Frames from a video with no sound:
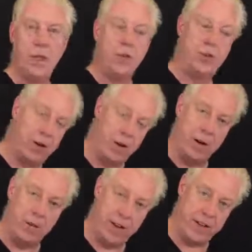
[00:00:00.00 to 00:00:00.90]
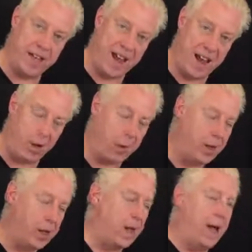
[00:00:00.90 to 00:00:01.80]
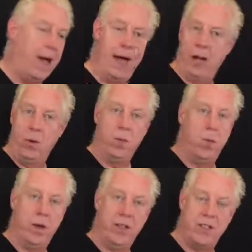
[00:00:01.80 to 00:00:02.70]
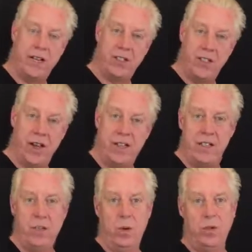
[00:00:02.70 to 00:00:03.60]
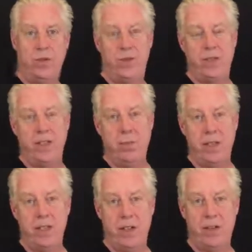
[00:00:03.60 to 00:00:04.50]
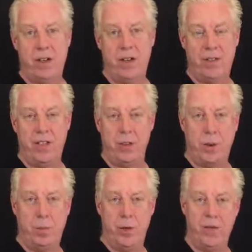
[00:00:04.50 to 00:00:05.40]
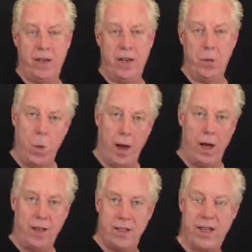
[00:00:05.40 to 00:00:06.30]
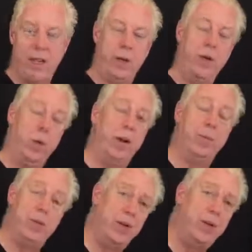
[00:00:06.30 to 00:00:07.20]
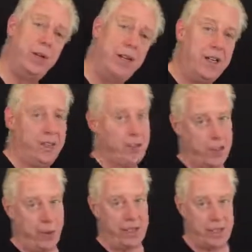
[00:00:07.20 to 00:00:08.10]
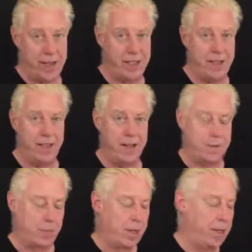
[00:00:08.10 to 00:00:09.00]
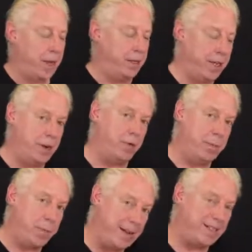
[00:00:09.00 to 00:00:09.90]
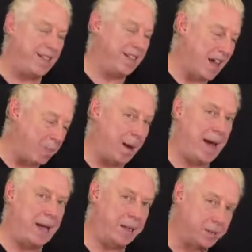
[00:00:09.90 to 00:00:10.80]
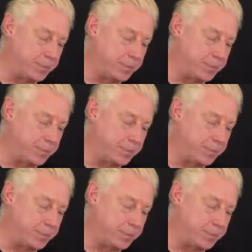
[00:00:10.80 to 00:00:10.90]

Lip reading: Turn around and face now, and where's the anxiety? Well, 15 minutes after things went perfectly well, exactly the way you wanted them to, there's no anxiety there. And you keep repeating that pattern